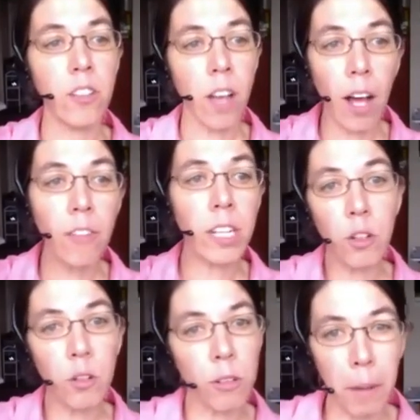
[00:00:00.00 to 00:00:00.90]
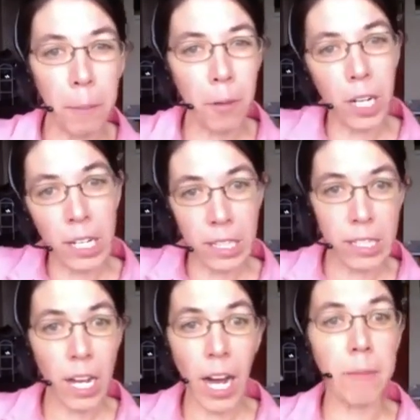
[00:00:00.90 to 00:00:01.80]
is causing you to remember it in
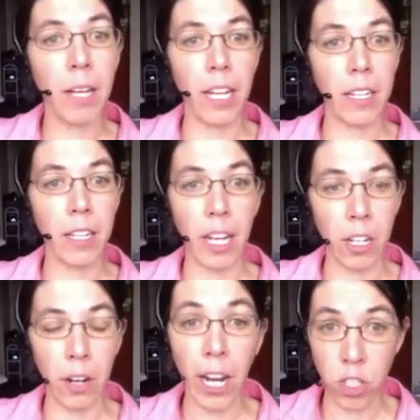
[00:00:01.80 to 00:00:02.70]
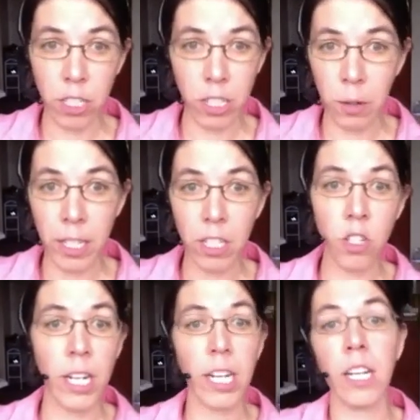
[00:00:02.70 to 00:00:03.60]
the time that you're actually doing the
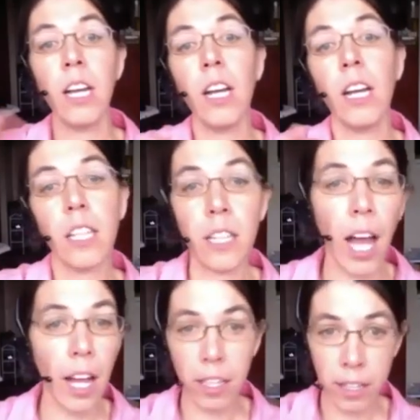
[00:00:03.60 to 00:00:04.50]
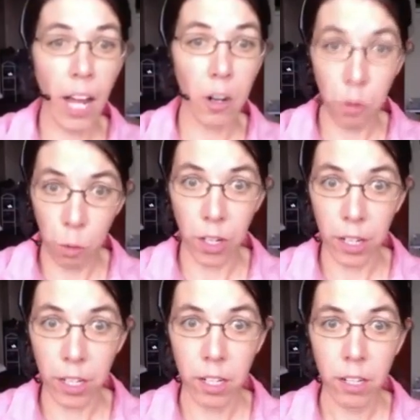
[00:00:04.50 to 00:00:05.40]
training, then that'll
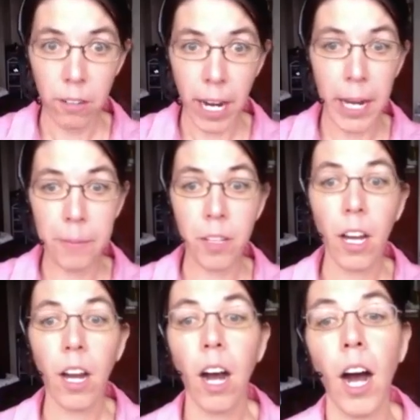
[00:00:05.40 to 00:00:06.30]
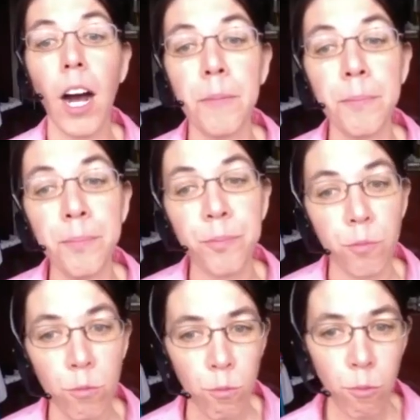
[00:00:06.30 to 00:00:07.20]
work, right?
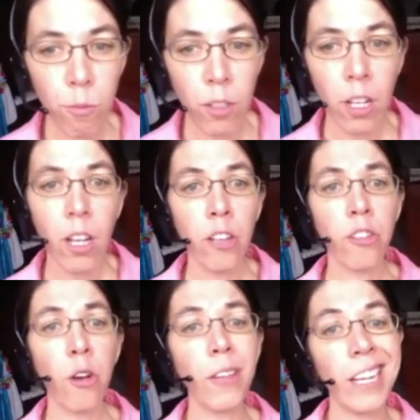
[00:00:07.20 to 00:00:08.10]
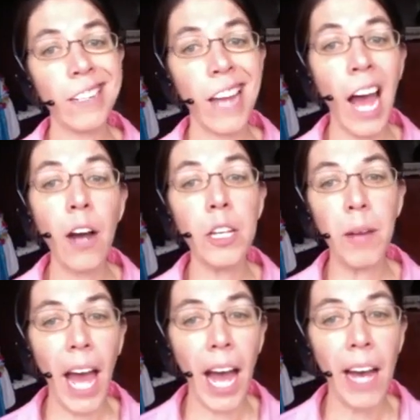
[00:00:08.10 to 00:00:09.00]
So then now
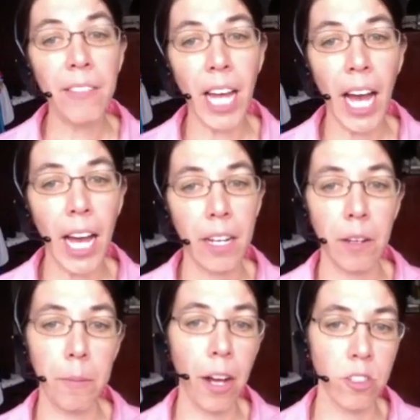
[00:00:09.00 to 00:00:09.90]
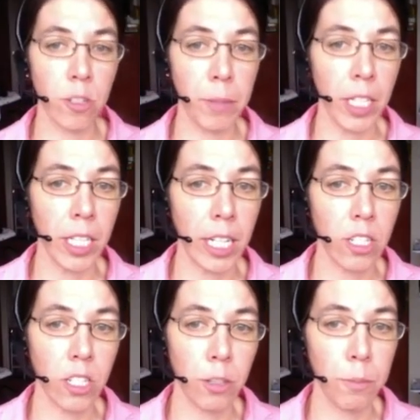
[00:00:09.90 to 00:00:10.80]
you have that
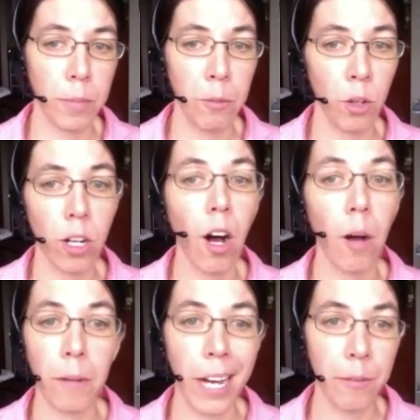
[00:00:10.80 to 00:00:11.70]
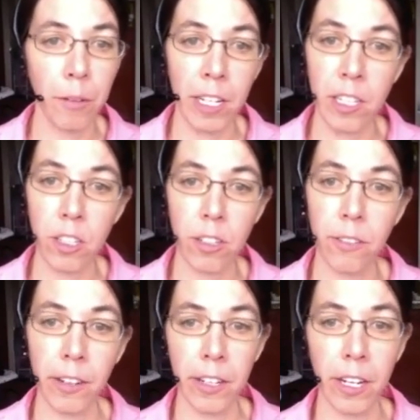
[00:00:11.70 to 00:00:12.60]
possibility to be more calm. And
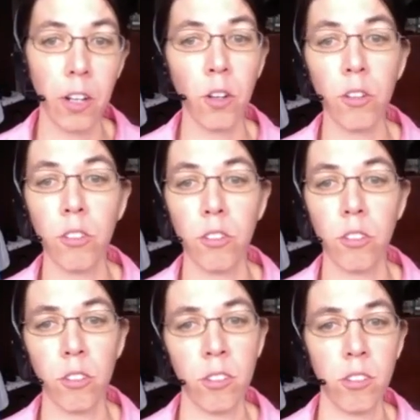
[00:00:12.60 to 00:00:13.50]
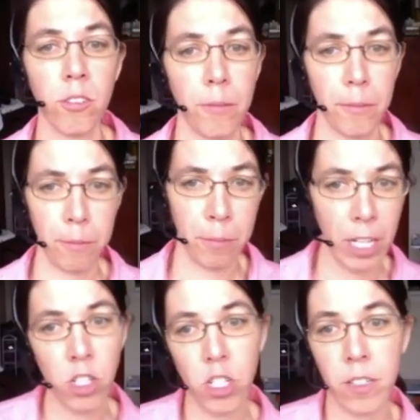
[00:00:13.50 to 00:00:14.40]
in Carol's
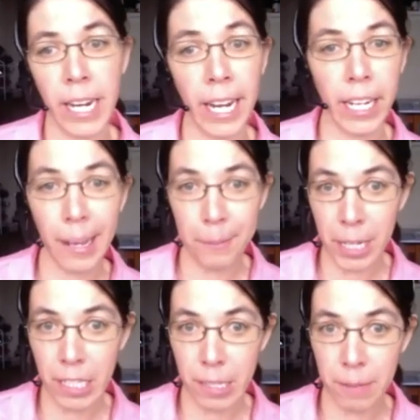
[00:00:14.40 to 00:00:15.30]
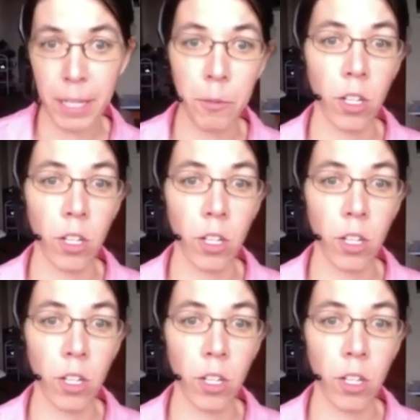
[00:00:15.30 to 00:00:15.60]
place, she's saying, I commit to be